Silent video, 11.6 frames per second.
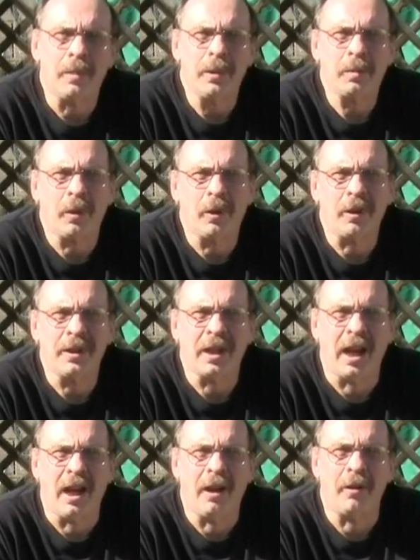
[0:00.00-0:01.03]
stump is broken
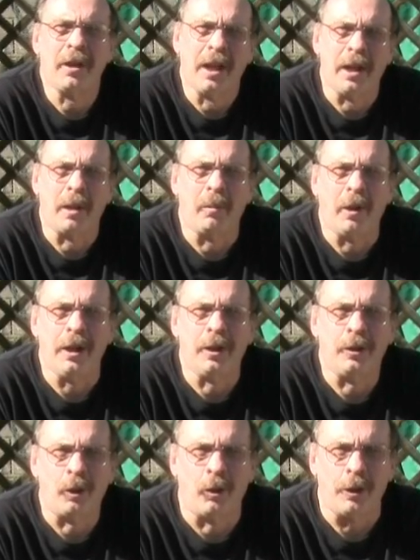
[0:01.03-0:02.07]
down and I'm ready
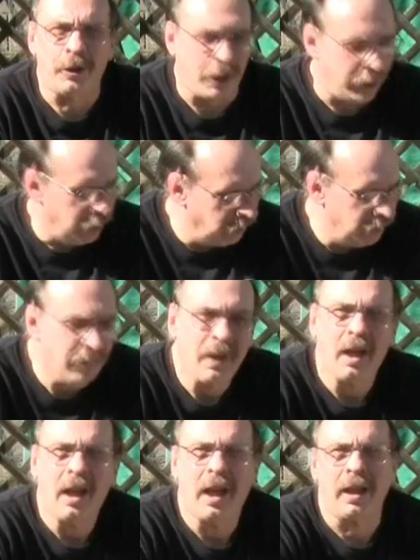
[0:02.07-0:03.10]
to torch it.
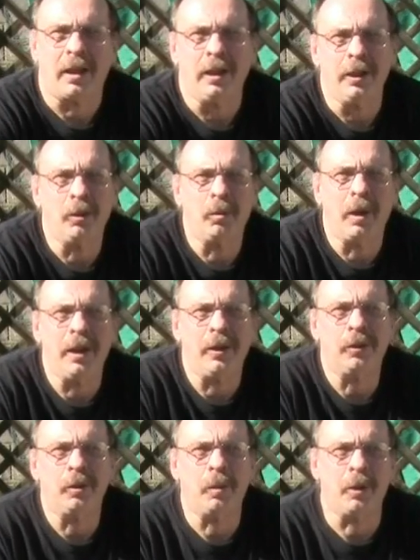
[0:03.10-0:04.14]
I cleaned away
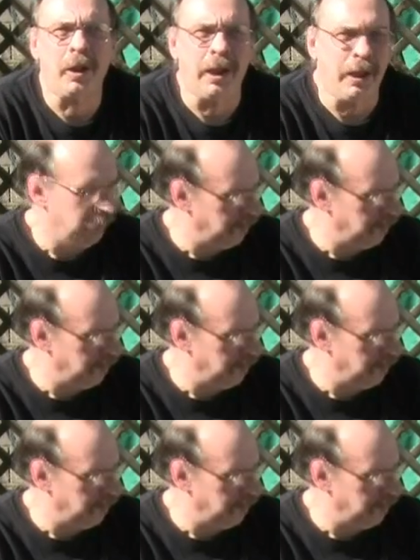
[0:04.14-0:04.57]
the debris